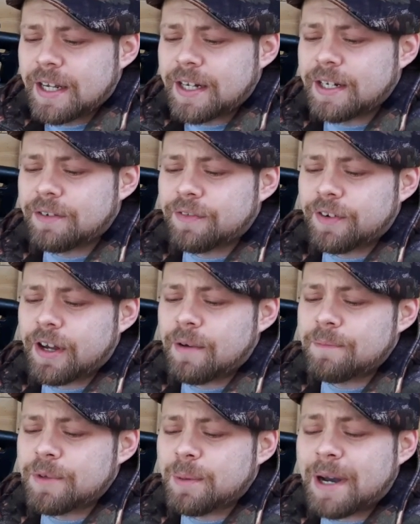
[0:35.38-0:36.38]
And if
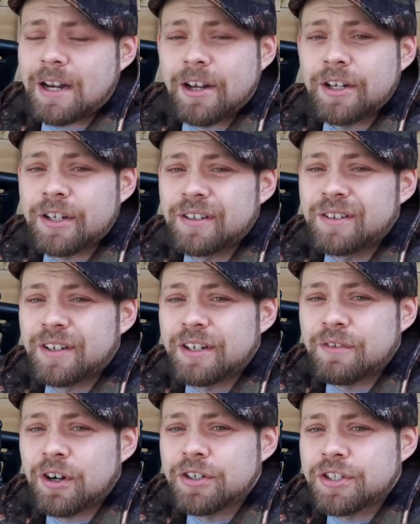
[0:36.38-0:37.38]
you are local, I
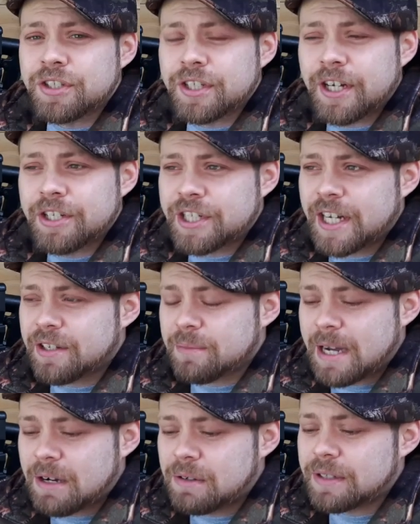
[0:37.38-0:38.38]
advise you to go check
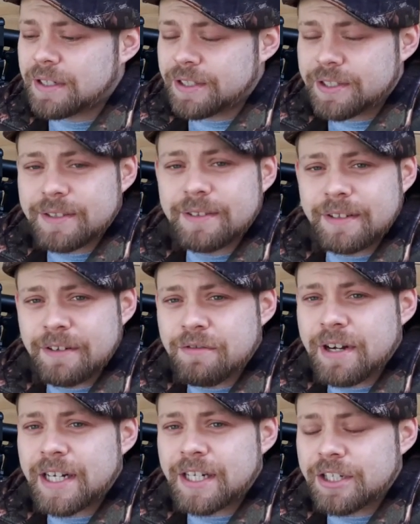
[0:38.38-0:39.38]
them out because they're a
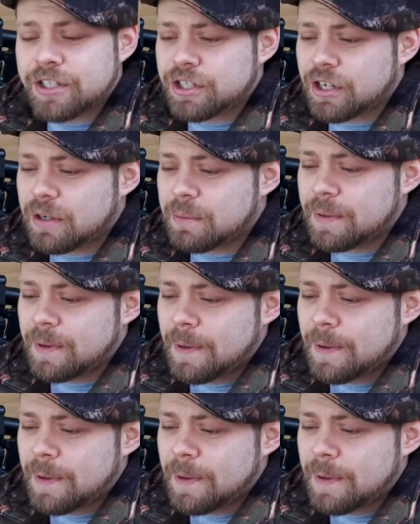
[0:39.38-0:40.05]
really good shop.